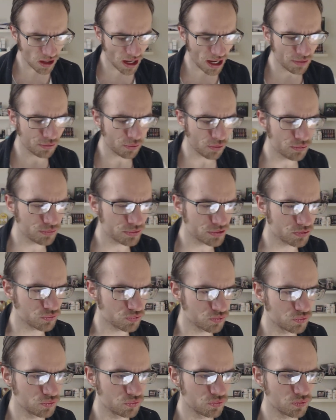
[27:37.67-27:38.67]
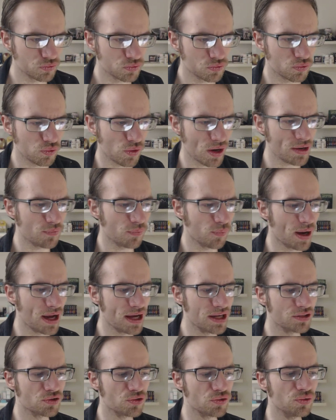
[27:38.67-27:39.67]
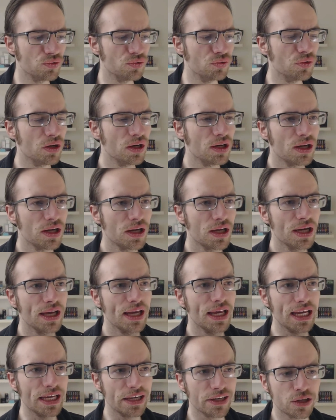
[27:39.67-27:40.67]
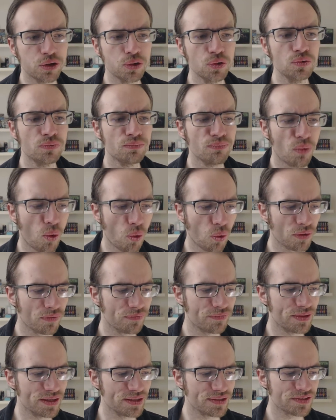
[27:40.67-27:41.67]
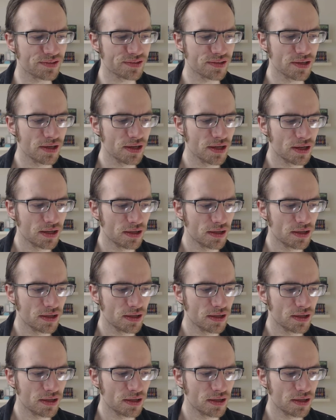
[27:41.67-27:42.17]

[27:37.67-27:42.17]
I thought it was a great way to include more of this,